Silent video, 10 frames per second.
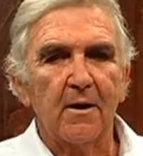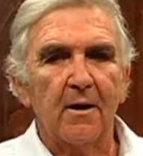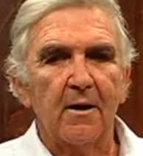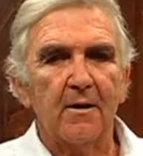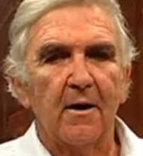
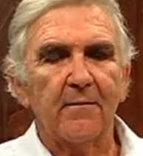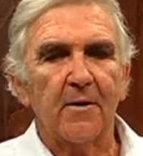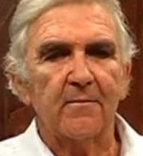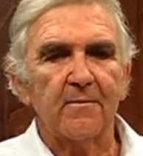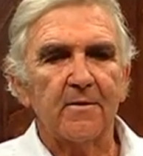I've
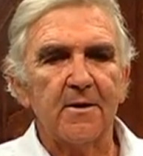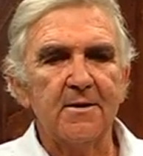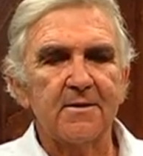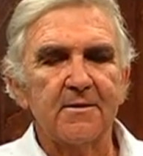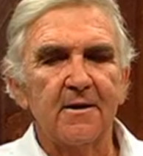got
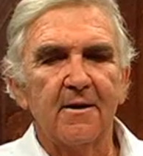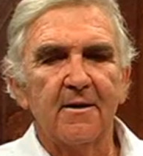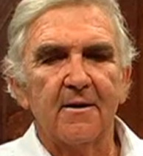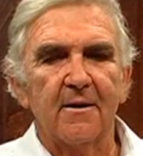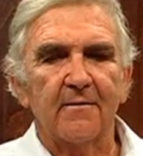these
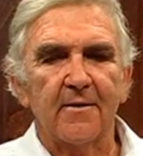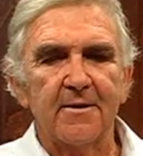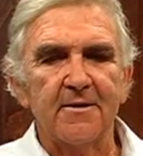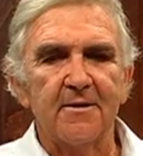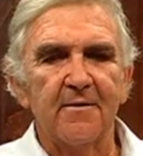
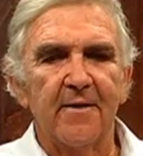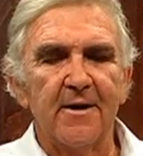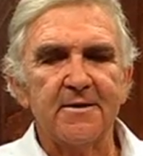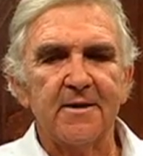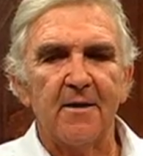
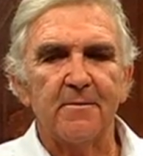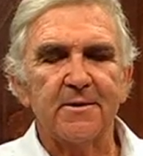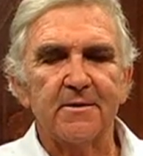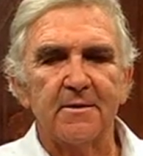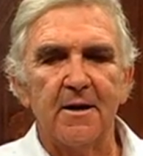in-your-face
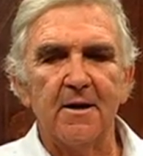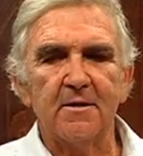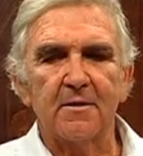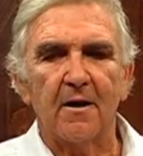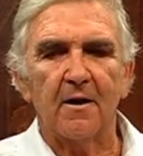stamps. Any
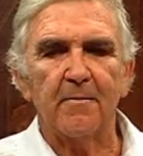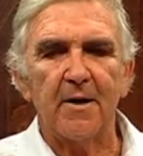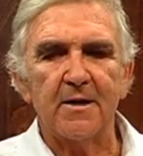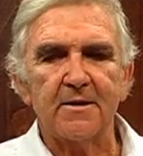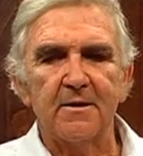child
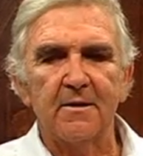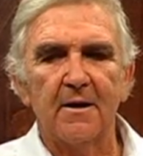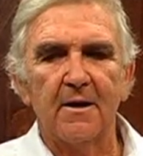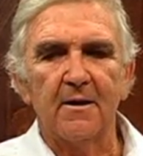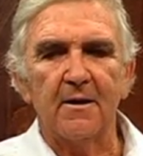passing
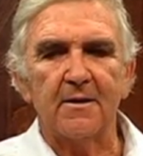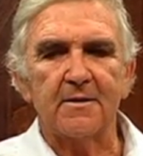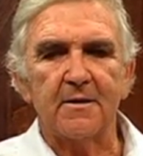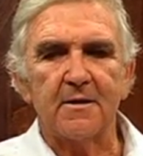its